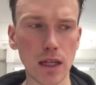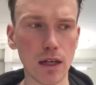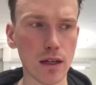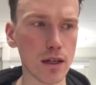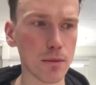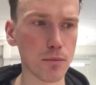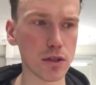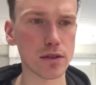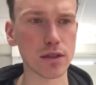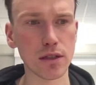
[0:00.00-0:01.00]

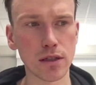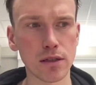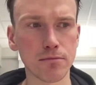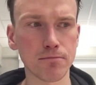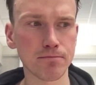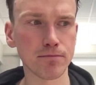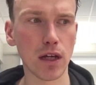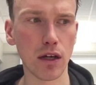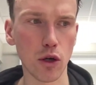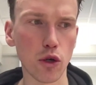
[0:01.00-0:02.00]
But
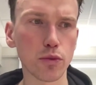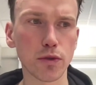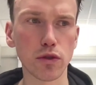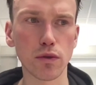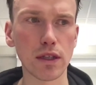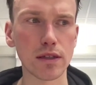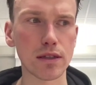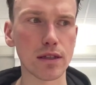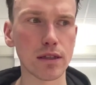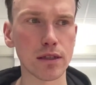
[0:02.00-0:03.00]
I hope to do it
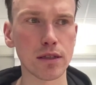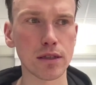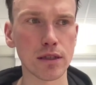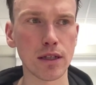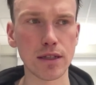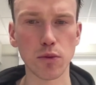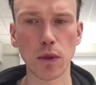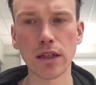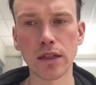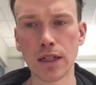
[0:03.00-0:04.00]
as
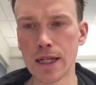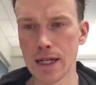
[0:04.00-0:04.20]
well.